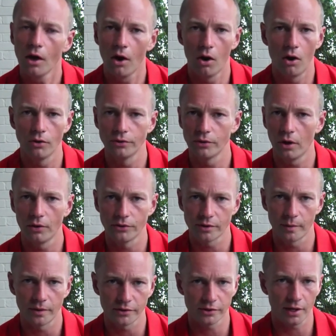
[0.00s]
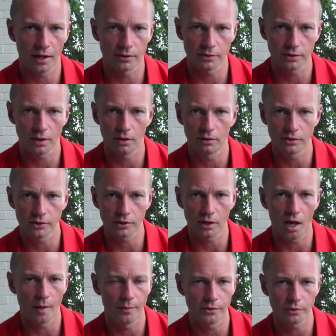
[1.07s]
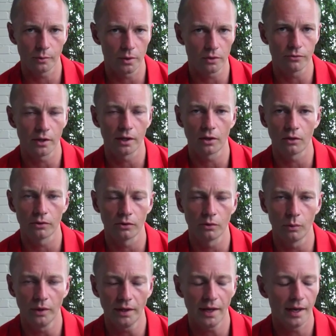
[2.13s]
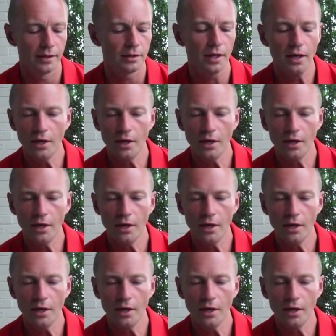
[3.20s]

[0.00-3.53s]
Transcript: on some of the sandstone escarpments that we were running on the weekend.